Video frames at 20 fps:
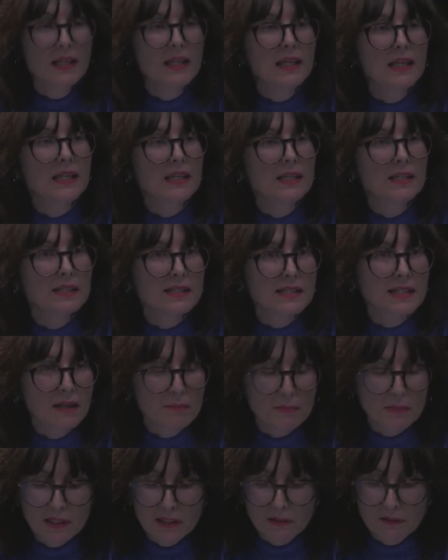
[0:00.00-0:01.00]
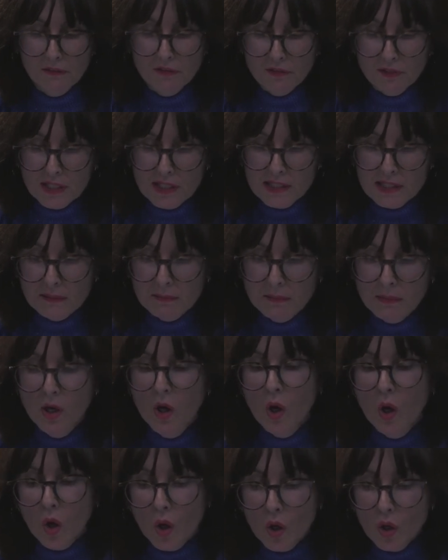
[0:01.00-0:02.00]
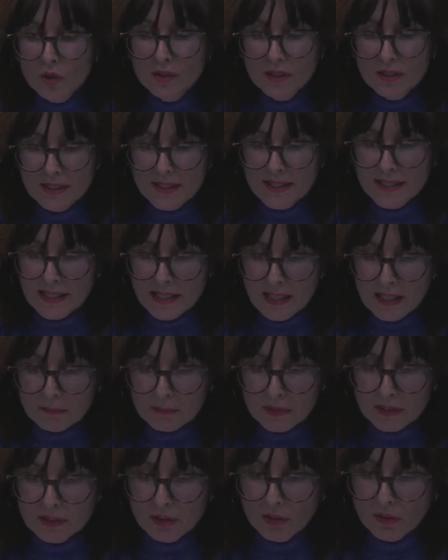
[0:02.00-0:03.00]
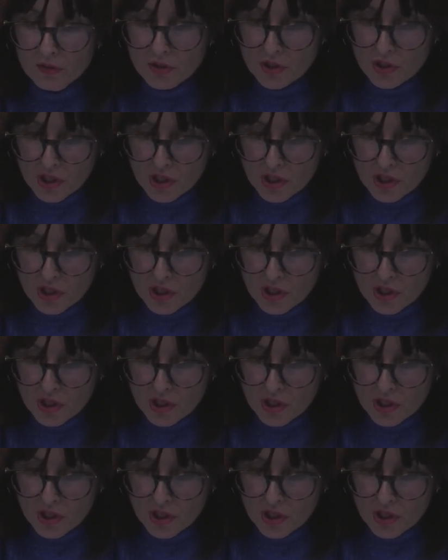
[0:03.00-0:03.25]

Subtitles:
in determining freedom on the discernment of the